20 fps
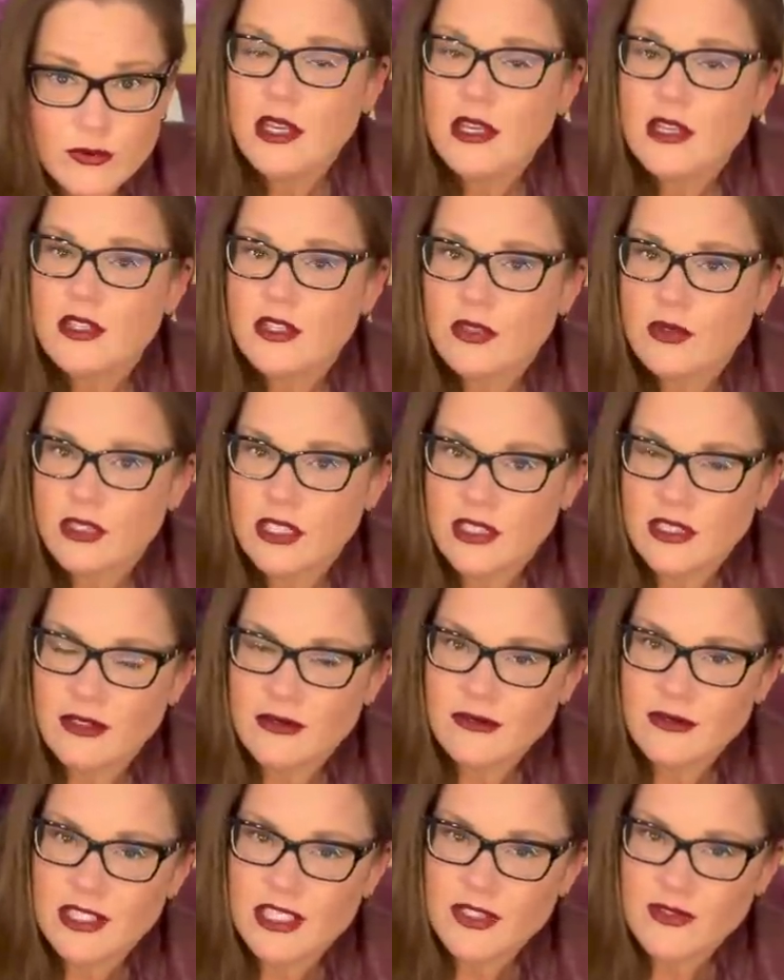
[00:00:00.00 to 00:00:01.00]
So again,
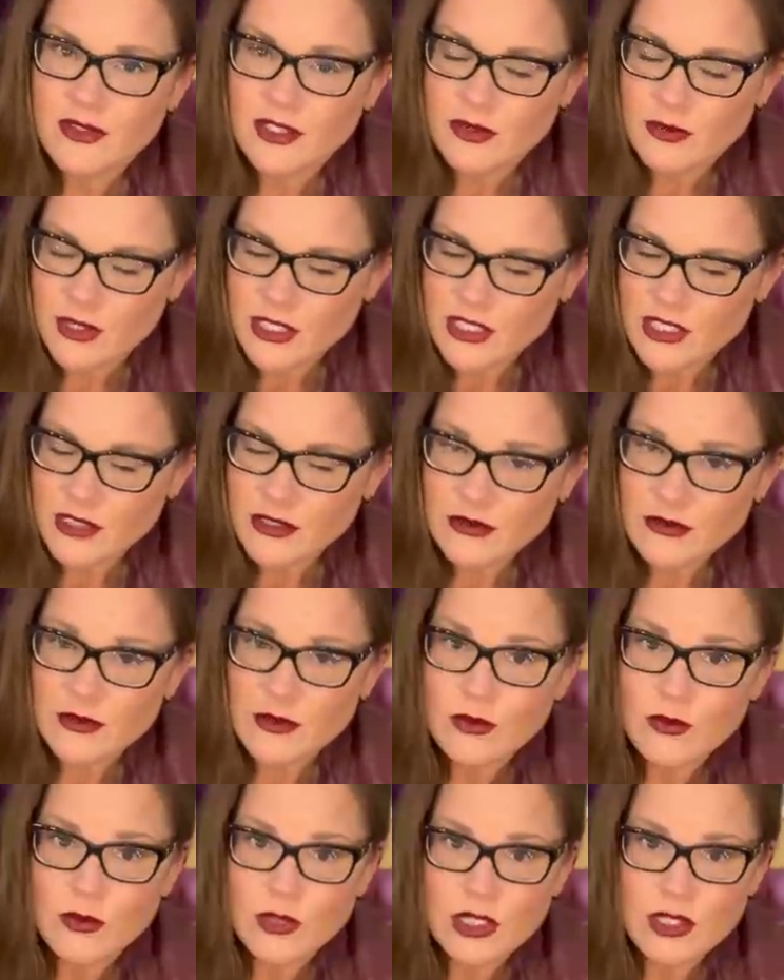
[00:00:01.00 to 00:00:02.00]
this fundraising,
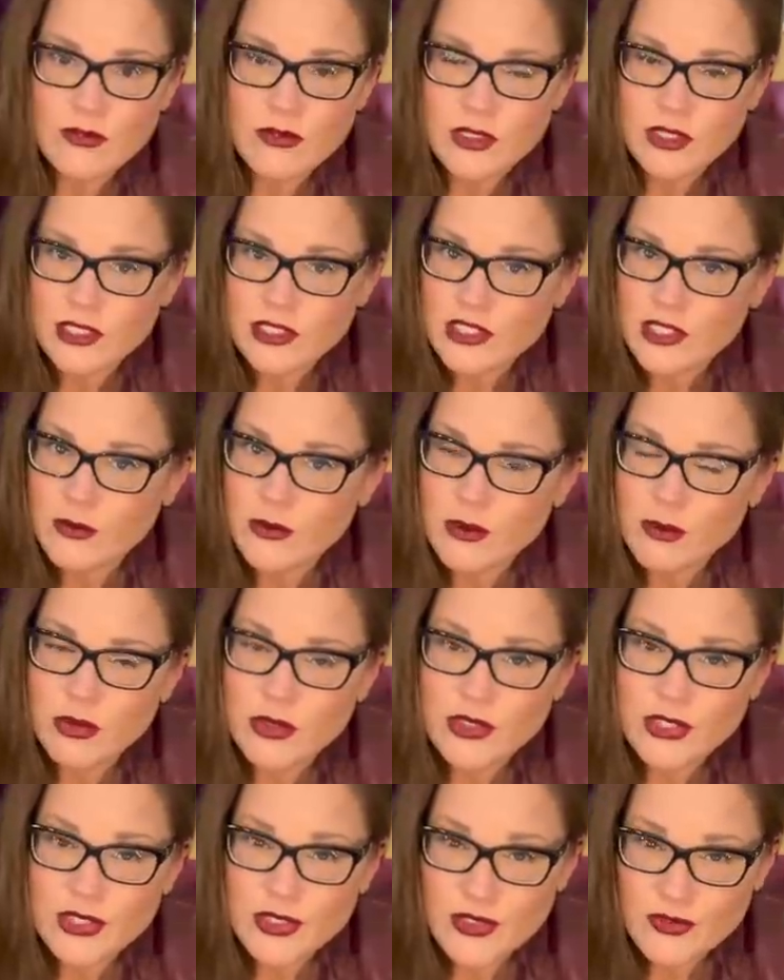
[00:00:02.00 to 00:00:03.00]
whatever it is that we
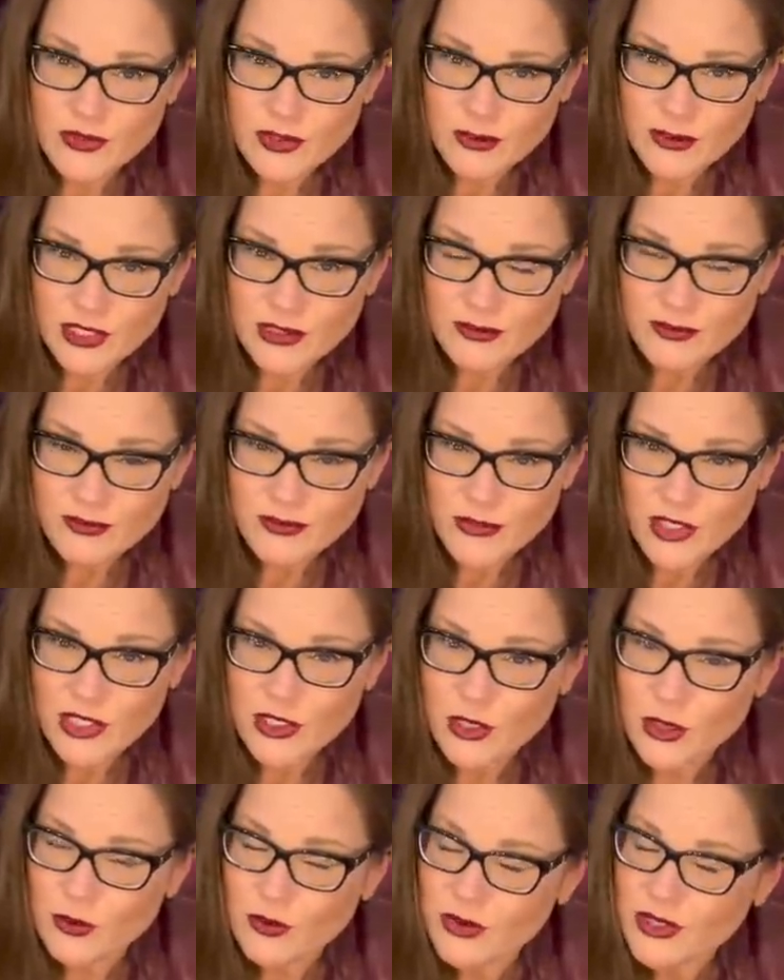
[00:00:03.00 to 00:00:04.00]
produce from it, and
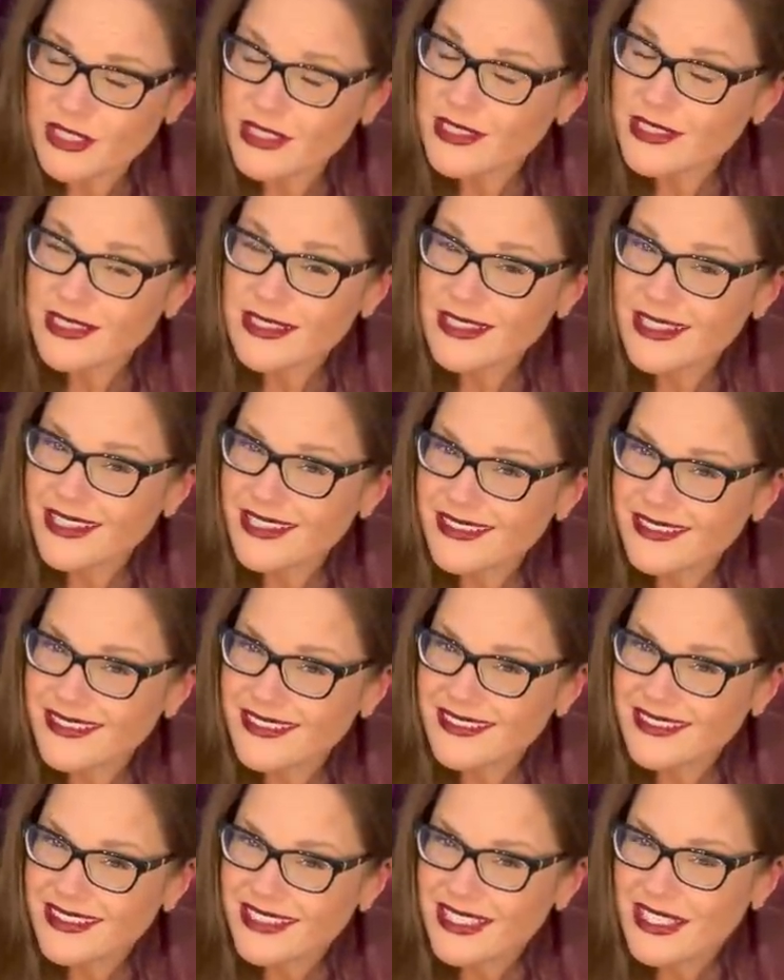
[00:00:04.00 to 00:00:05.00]
hopefully it's a lot,
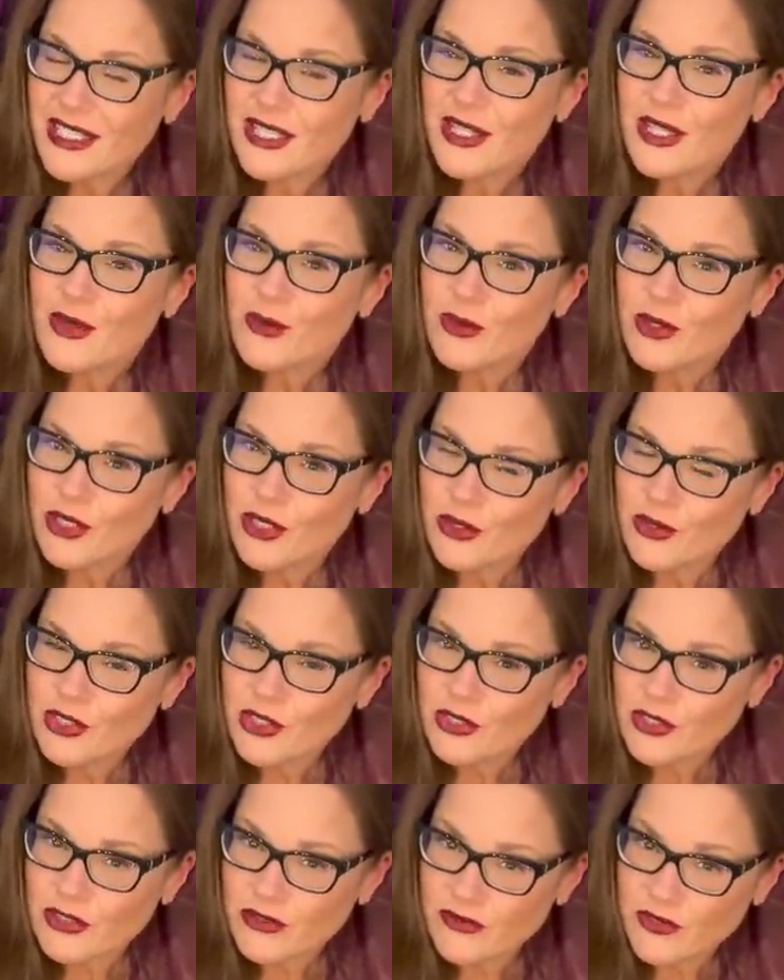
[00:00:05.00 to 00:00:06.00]
will go to
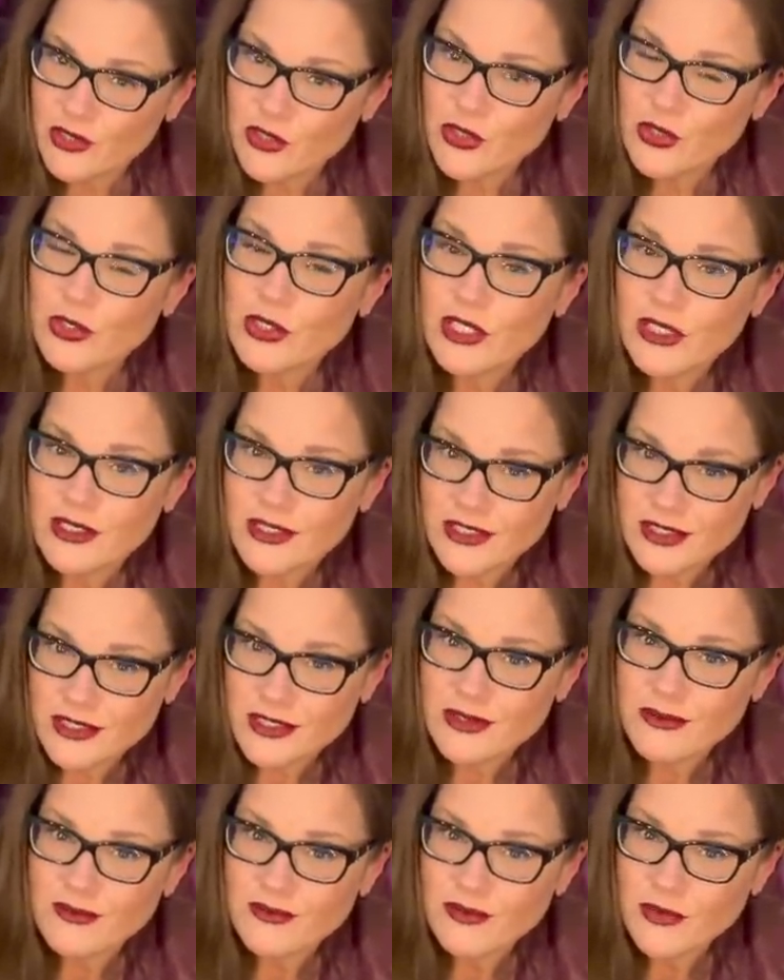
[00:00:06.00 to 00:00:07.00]
their future causes,
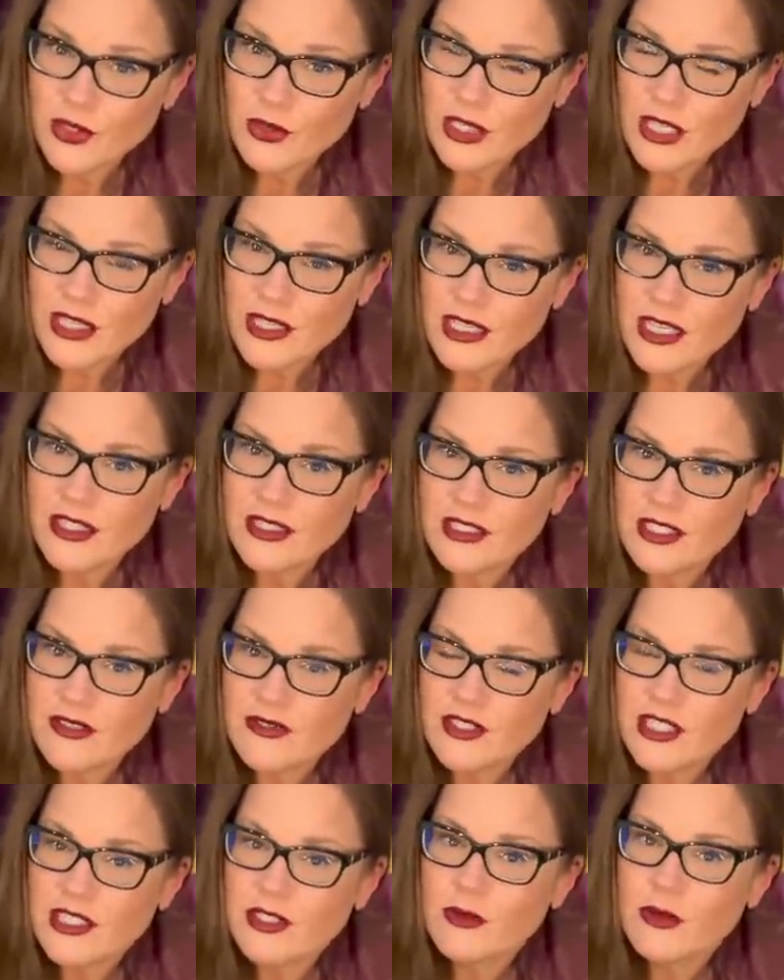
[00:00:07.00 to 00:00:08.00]
okay, and
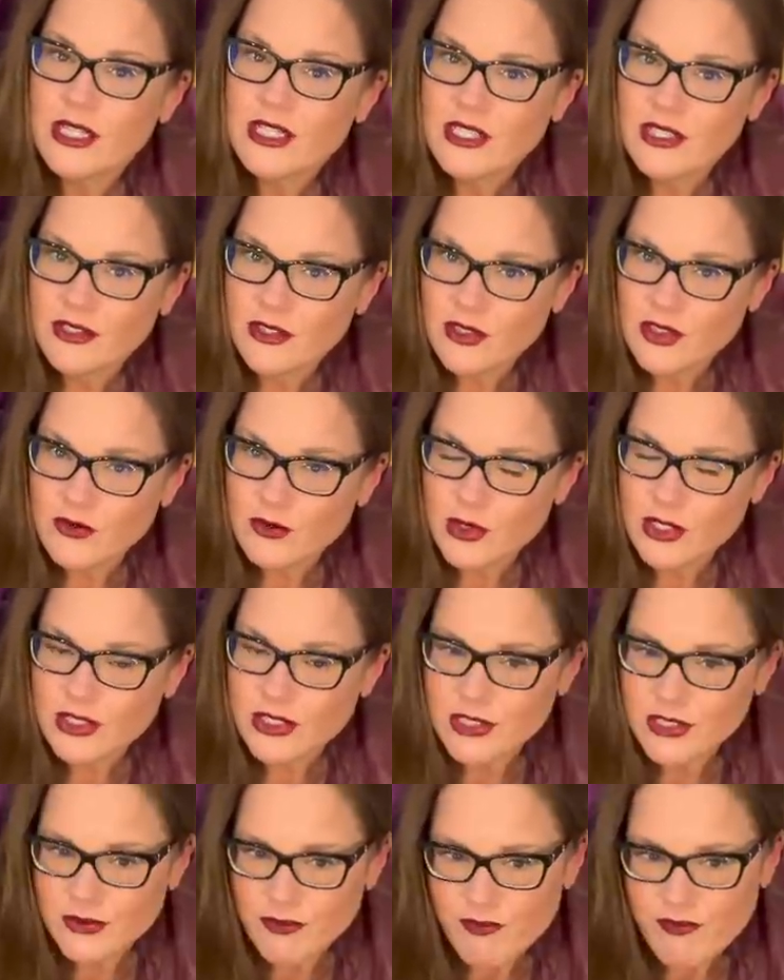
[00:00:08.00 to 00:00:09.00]
lifting and raising those
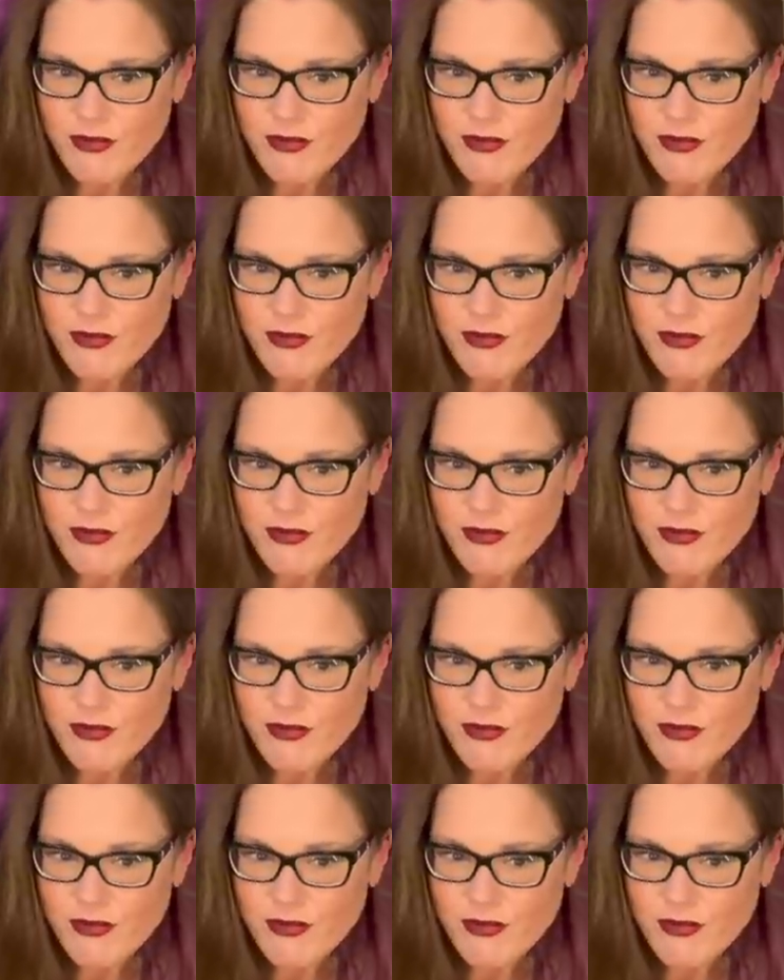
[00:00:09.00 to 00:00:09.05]
voices.